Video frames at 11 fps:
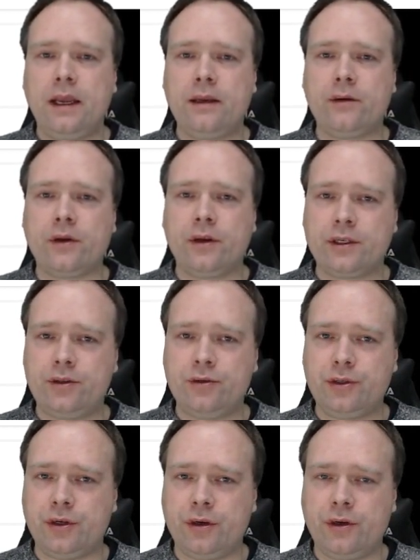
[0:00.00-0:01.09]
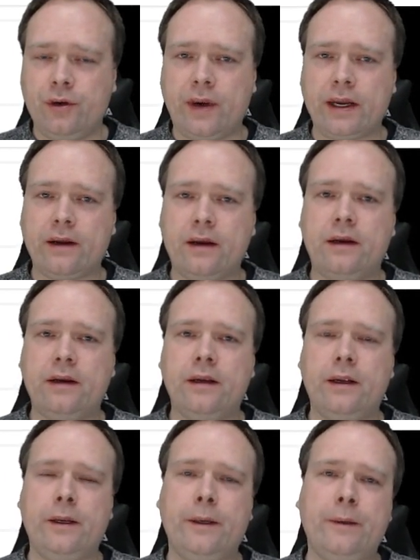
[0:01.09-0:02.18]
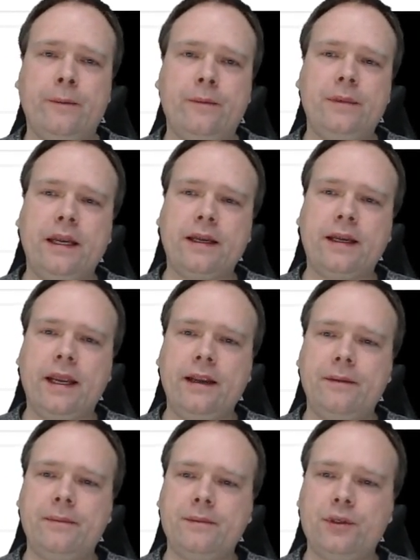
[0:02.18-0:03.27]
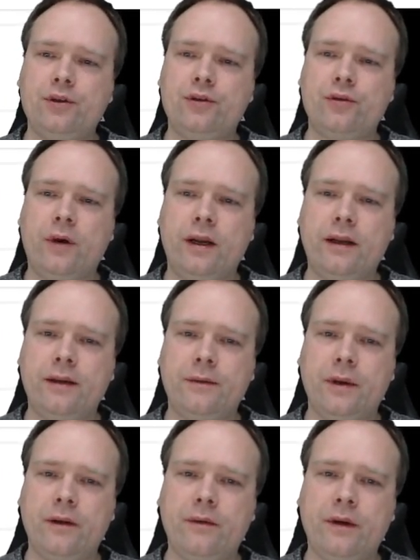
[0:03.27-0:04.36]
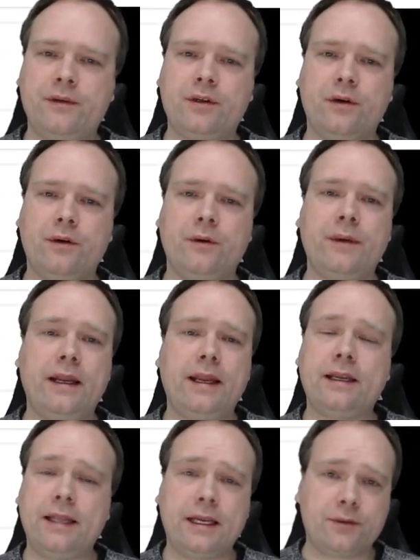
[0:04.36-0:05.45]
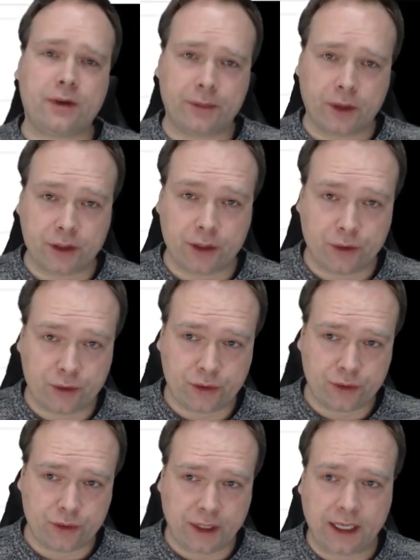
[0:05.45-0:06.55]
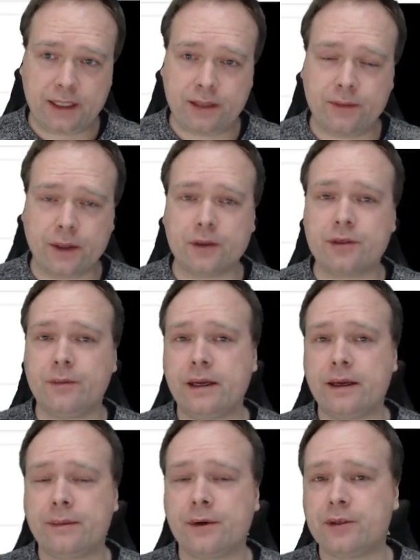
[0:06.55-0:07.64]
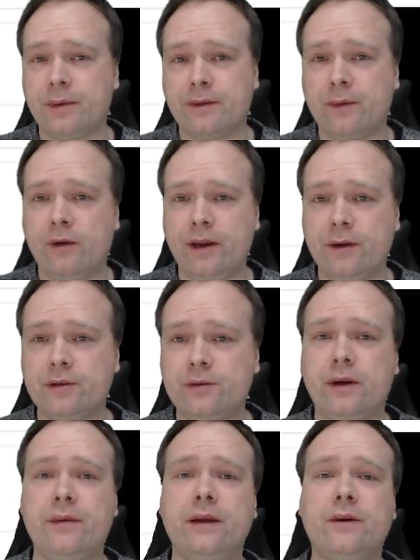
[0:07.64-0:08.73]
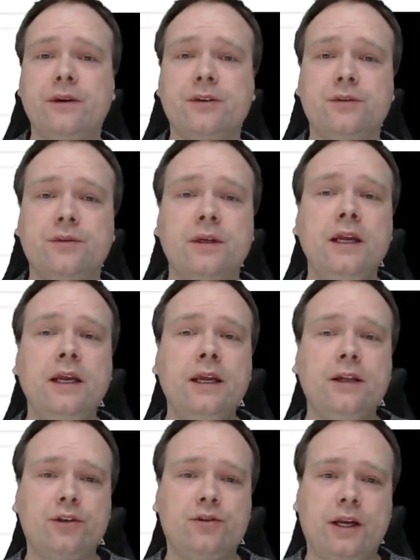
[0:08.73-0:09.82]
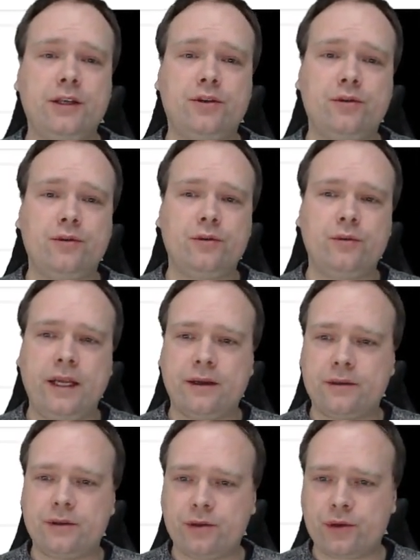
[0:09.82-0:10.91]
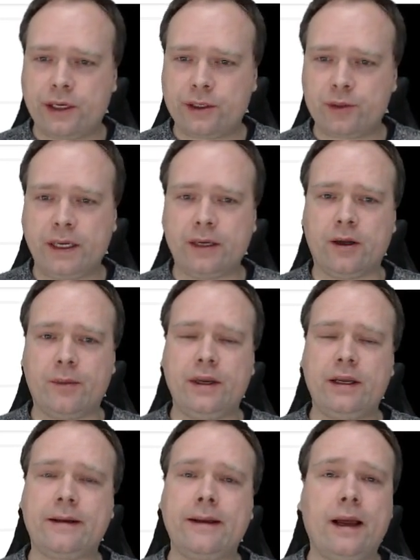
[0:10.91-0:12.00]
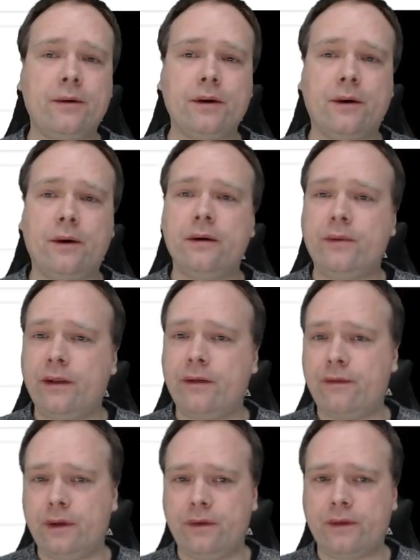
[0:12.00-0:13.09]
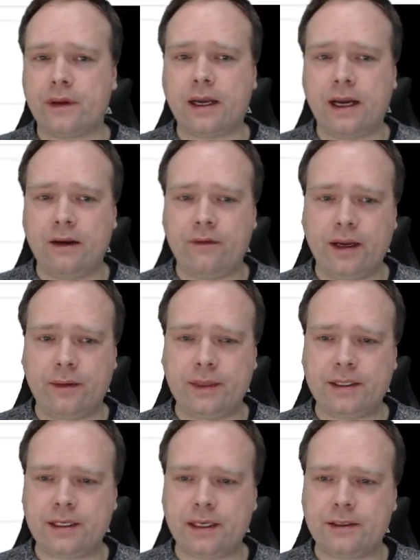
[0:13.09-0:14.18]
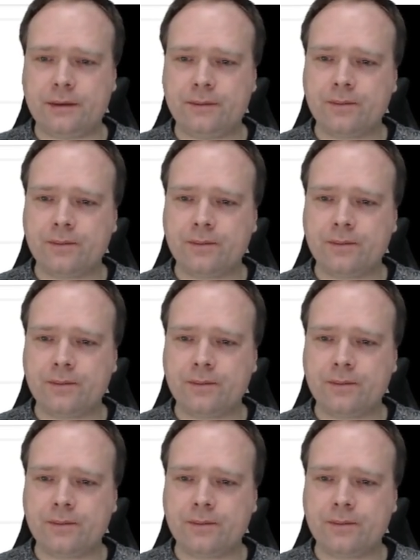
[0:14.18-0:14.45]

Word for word: And you can just use your regular JDK to run it with. So, and that is what I'm going to do tonight. I'm going to make more videos where we are going to try to spin it up in the cloud or with the GraalVM instead.